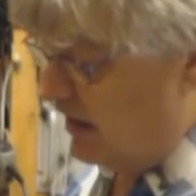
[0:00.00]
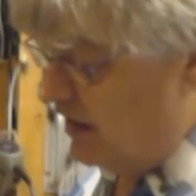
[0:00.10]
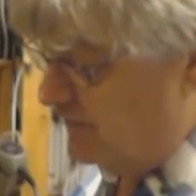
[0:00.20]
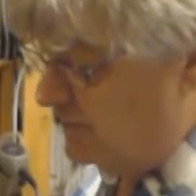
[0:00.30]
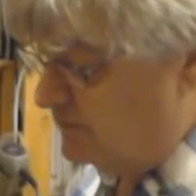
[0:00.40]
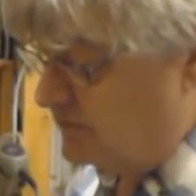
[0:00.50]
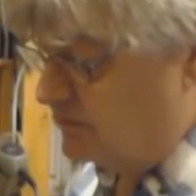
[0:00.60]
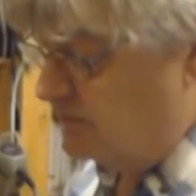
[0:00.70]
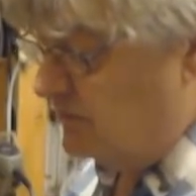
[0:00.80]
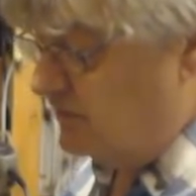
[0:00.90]
I've
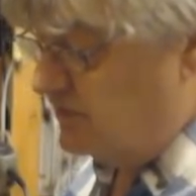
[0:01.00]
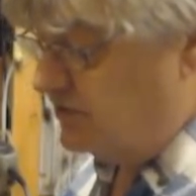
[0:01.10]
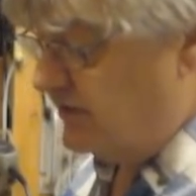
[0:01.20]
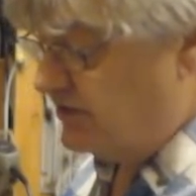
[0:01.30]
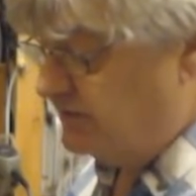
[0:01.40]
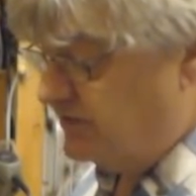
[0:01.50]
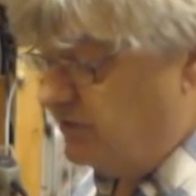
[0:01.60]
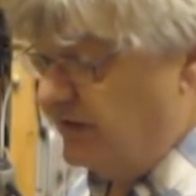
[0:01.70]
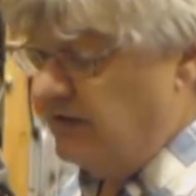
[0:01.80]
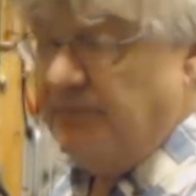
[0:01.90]
switched
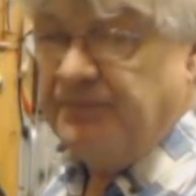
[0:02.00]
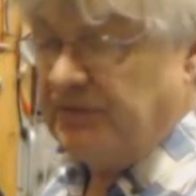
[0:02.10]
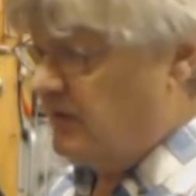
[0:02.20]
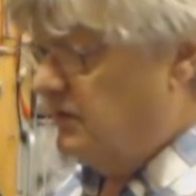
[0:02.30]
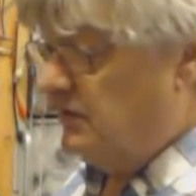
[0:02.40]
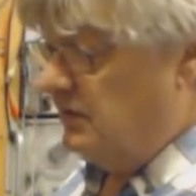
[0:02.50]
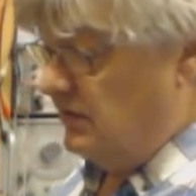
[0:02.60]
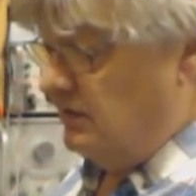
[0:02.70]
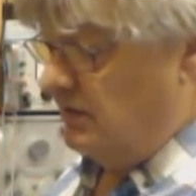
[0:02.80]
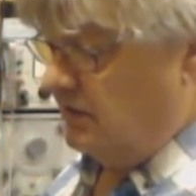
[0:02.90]
between
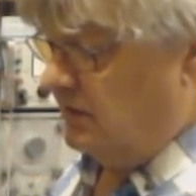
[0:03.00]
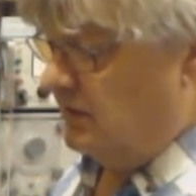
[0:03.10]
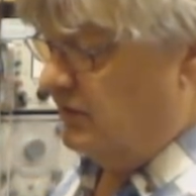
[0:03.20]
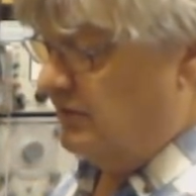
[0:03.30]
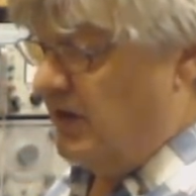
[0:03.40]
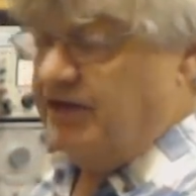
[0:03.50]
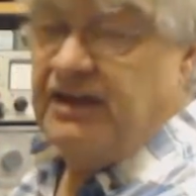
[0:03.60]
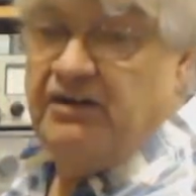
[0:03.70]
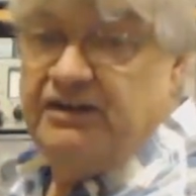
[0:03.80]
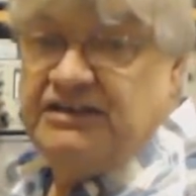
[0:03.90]
the
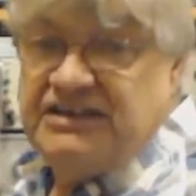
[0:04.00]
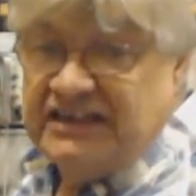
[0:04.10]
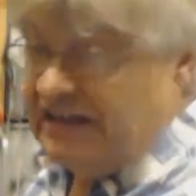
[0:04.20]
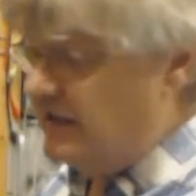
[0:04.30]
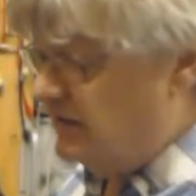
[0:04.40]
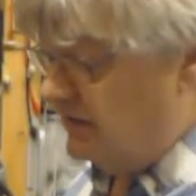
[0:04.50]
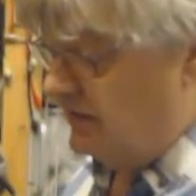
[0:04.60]
Marconi T,